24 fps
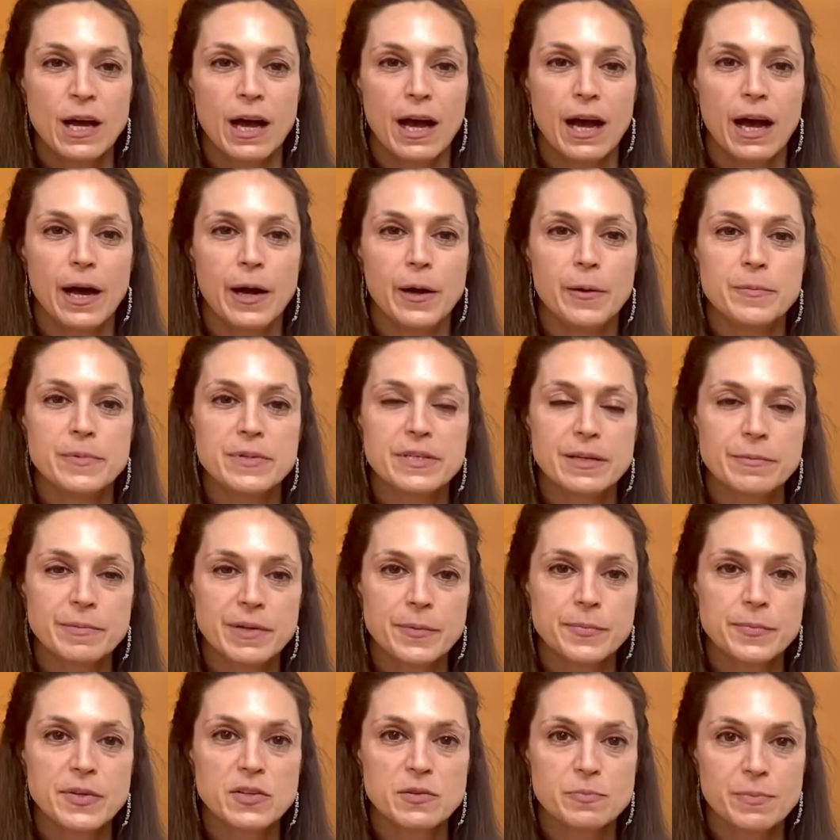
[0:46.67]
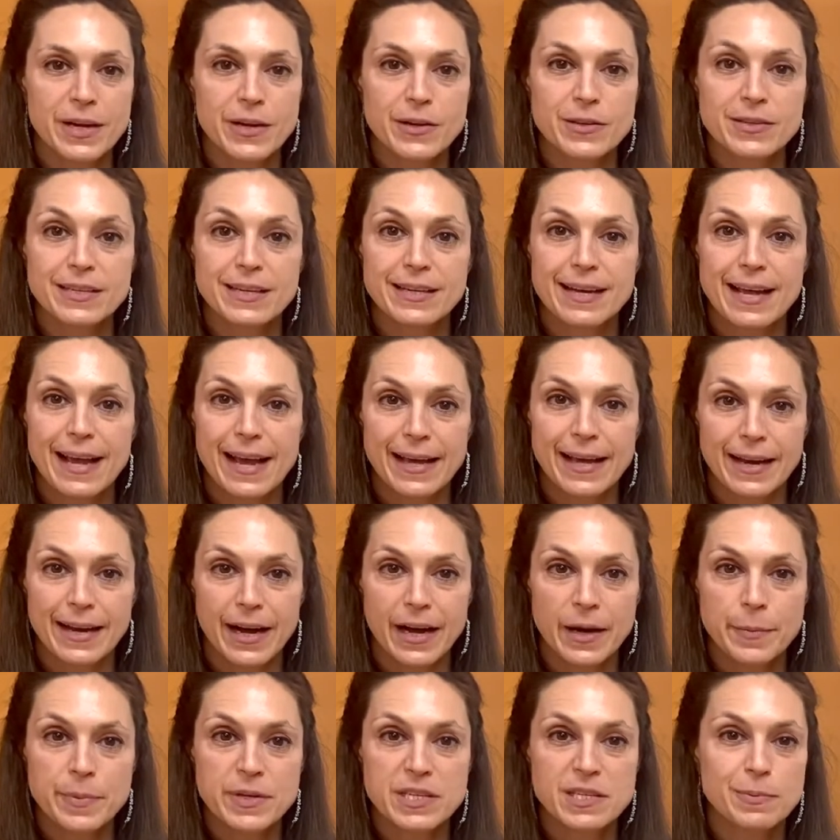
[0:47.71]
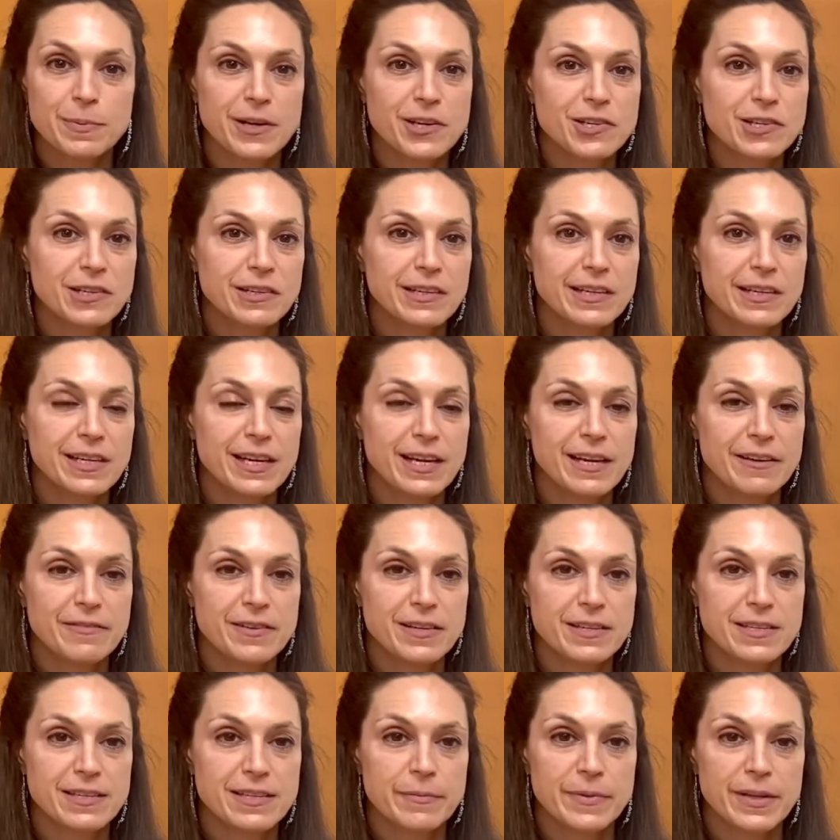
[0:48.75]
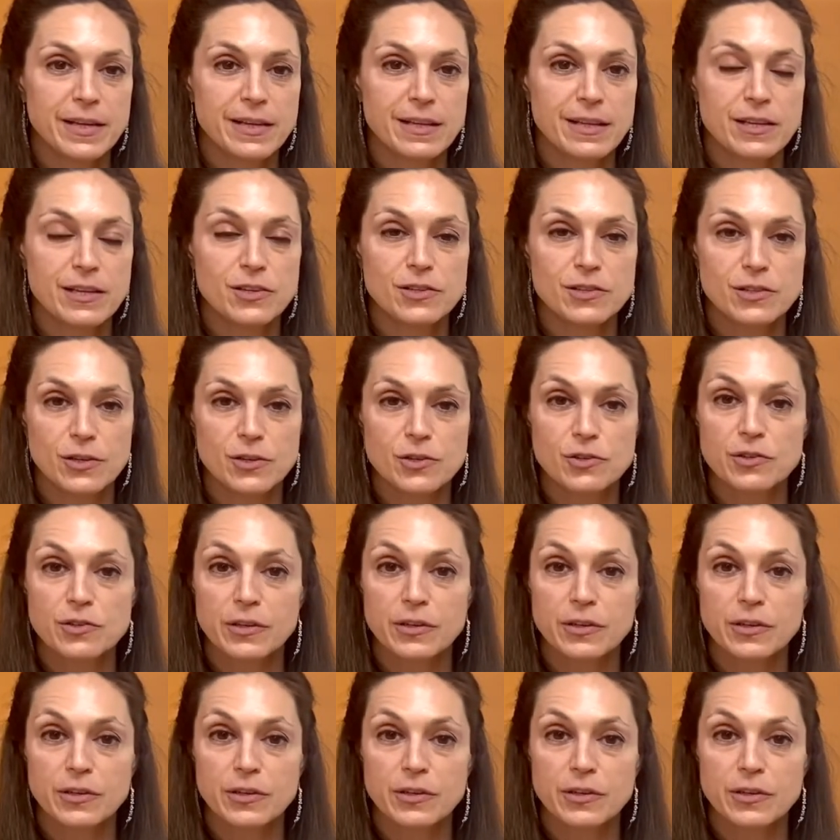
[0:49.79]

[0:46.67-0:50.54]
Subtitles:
Sometimes those miles can add up, especially if it's something that you socially